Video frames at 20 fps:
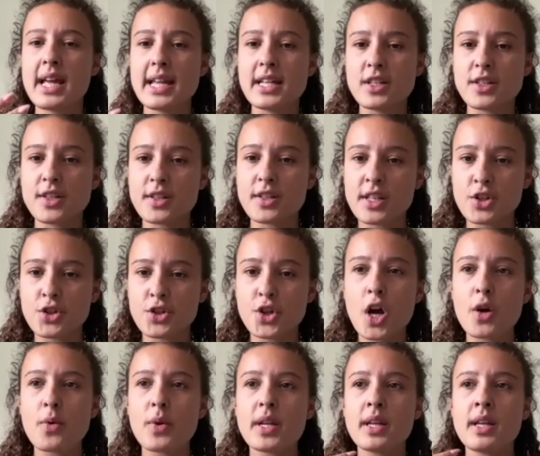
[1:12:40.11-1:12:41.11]
into this
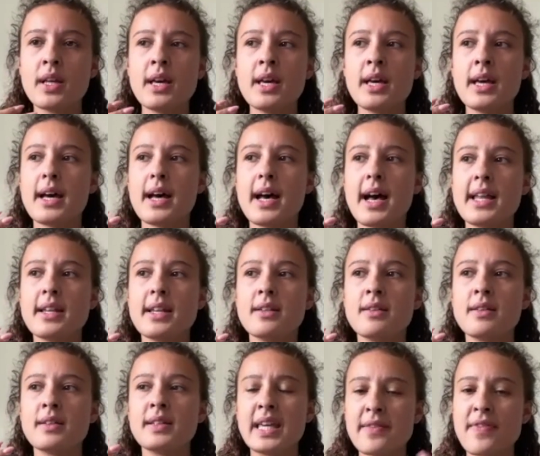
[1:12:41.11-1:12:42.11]
show
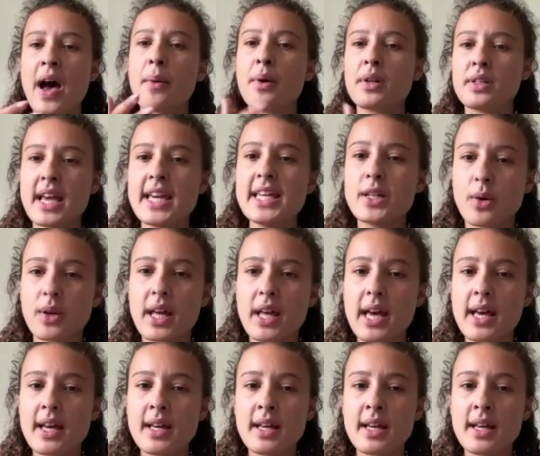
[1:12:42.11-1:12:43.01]
and give our take on it.